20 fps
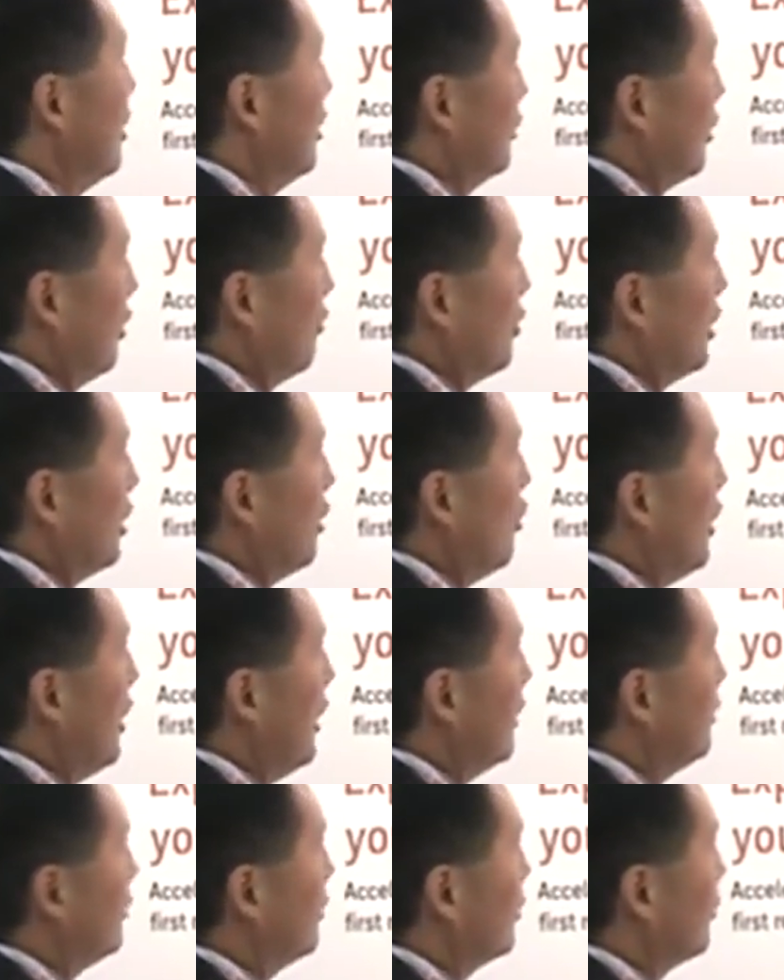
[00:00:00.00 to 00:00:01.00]
So I'm going to go
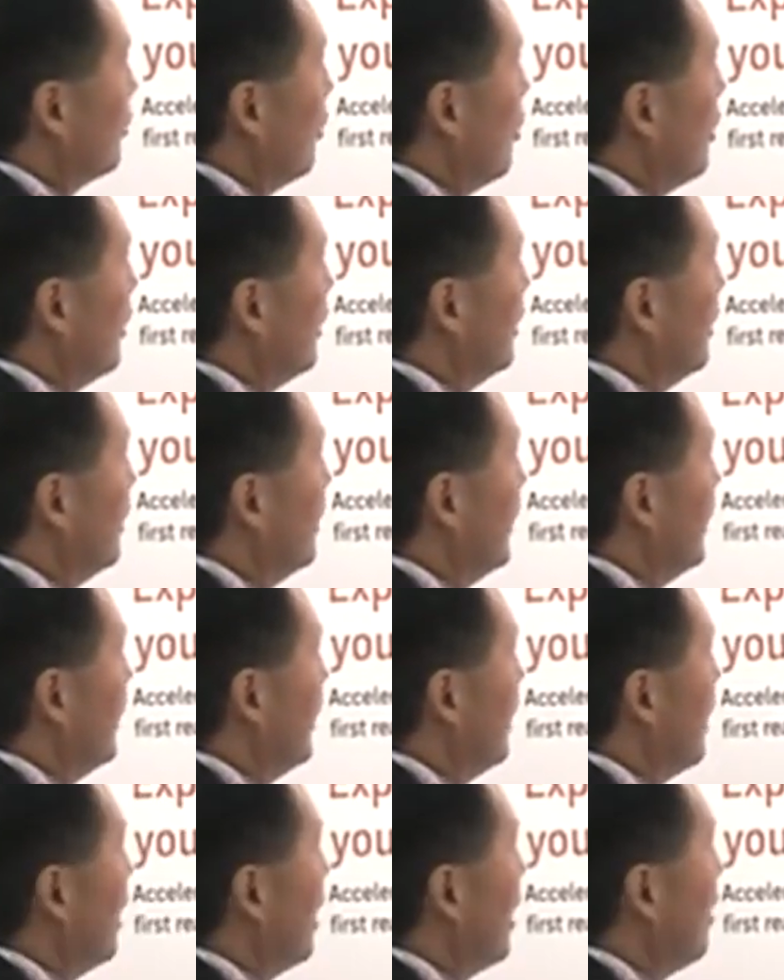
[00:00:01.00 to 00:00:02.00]
ahead and start
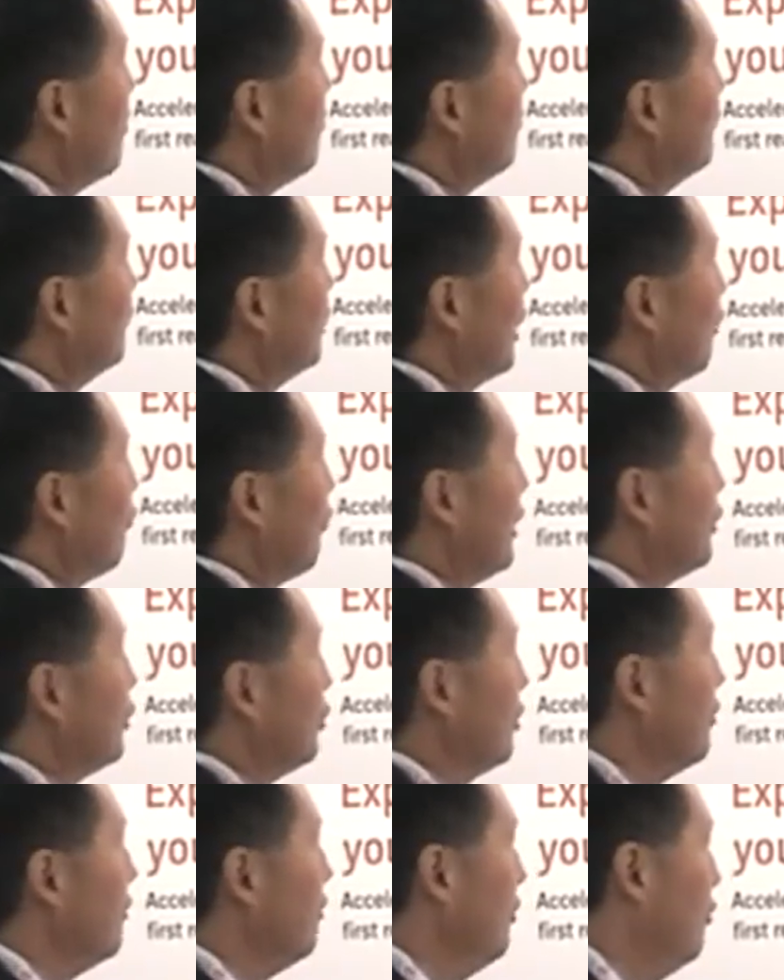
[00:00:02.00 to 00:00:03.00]
the um,
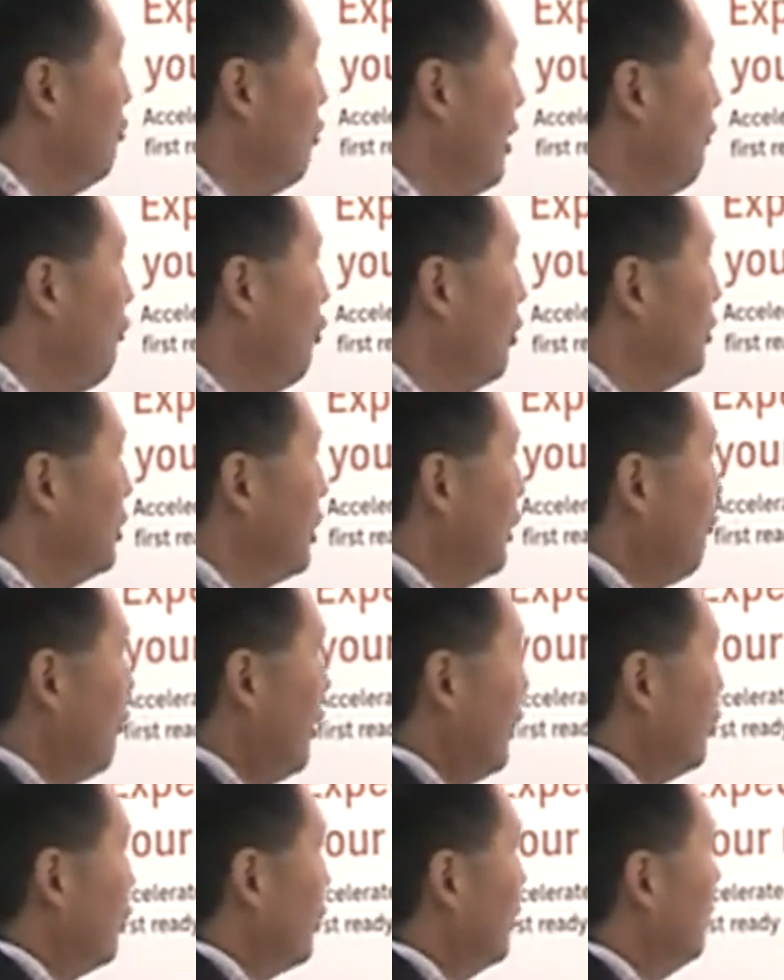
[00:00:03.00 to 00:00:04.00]
generation, waveform
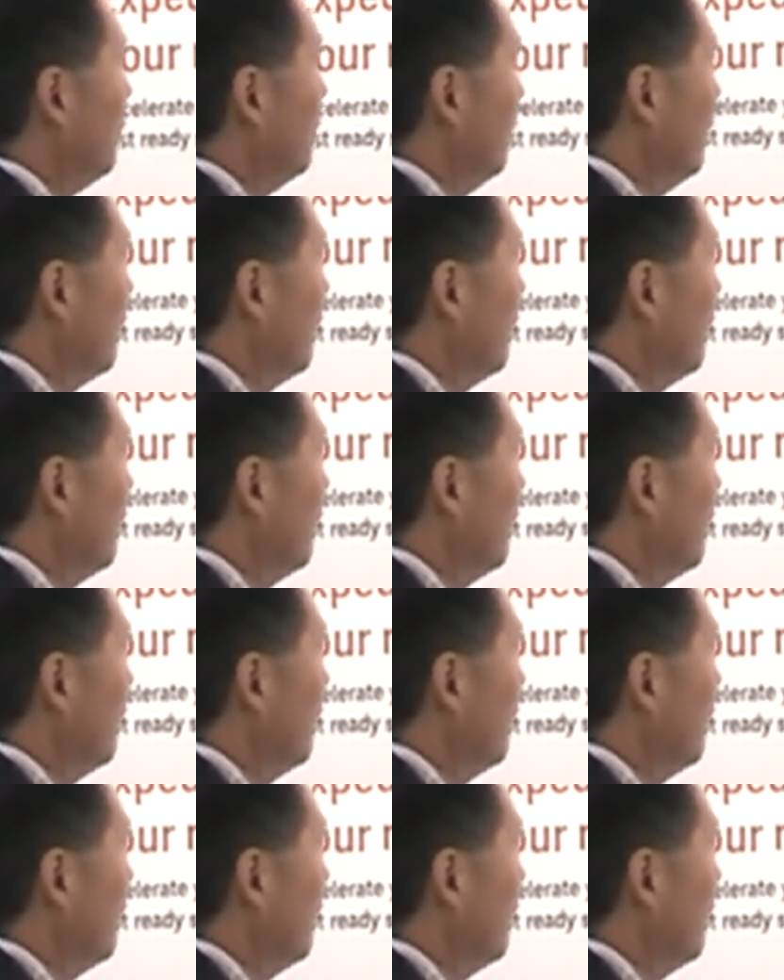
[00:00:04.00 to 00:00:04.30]
generation,